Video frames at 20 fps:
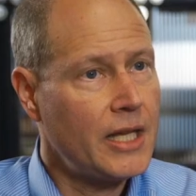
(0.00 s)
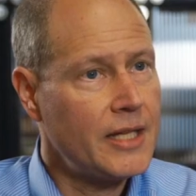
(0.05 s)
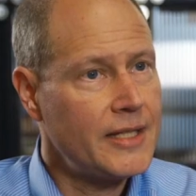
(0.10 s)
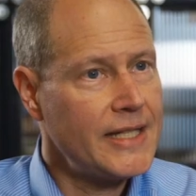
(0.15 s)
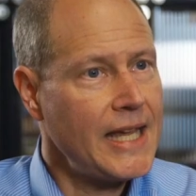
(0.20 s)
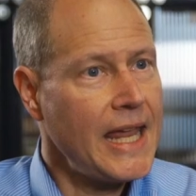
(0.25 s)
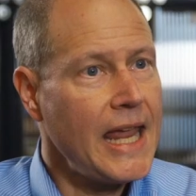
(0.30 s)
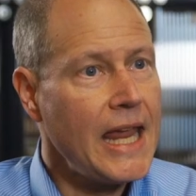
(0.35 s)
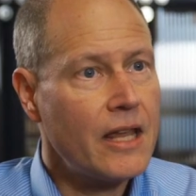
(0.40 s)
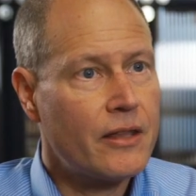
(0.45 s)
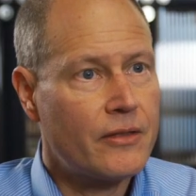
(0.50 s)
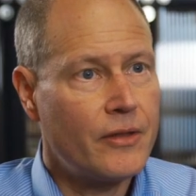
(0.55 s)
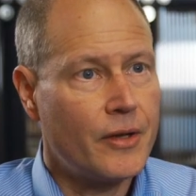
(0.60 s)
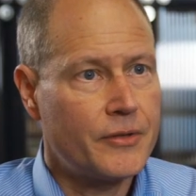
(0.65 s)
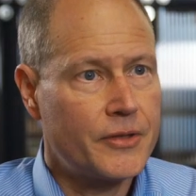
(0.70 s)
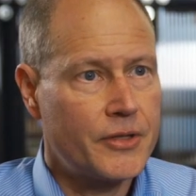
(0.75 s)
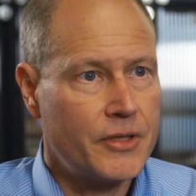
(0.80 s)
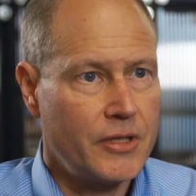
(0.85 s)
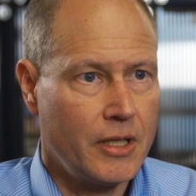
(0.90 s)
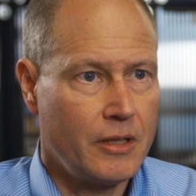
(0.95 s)
then take
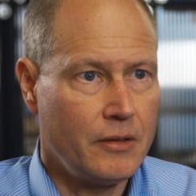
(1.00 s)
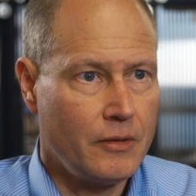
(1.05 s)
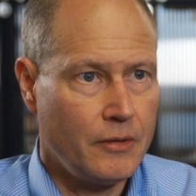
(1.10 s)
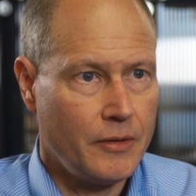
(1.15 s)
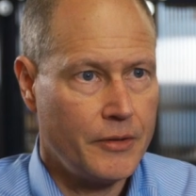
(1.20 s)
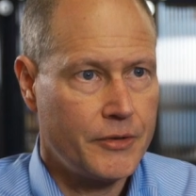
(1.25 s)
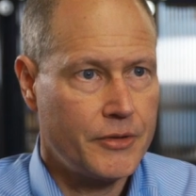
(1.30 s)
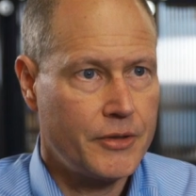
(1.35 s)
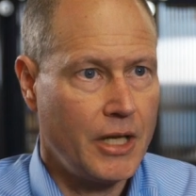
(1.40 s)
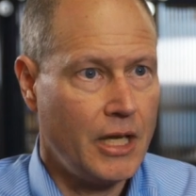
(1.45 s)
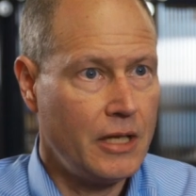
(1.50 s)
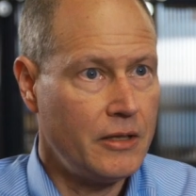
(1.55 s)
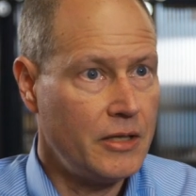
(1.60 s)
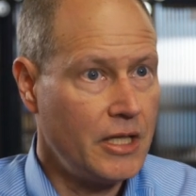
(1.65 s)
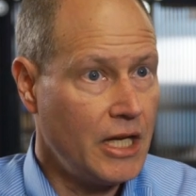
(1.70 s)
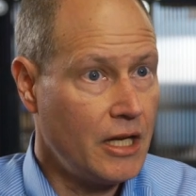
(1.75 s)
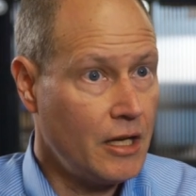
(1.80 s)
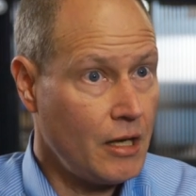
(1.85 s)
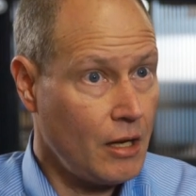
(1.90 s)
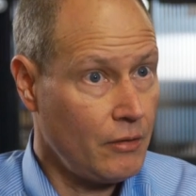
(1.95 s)
those signals and
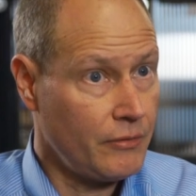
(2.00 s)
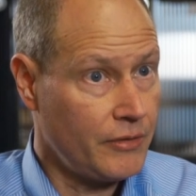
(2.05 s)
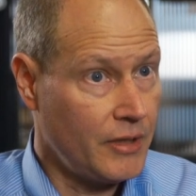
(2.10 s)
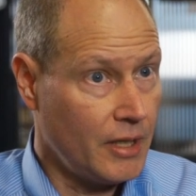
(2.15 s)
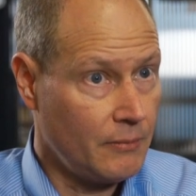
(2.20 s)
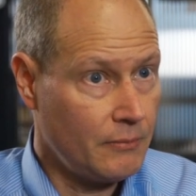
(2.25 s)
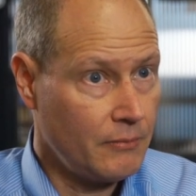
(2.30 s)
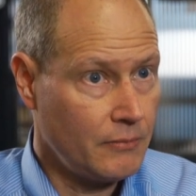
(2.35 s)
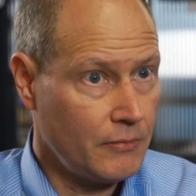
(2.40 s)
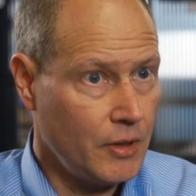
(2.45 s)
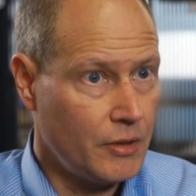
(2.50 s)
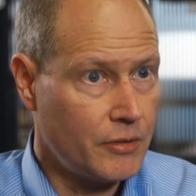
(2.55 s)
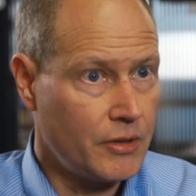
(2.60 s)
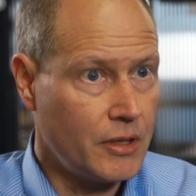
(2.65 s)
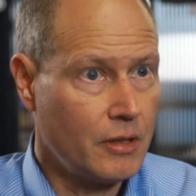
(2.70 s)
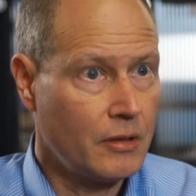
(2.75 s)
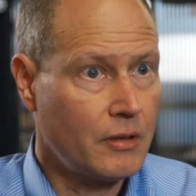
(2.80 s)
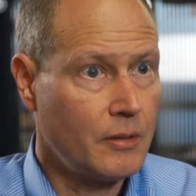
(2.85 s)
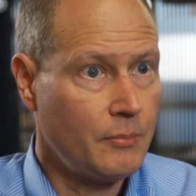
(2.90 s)
decode them using a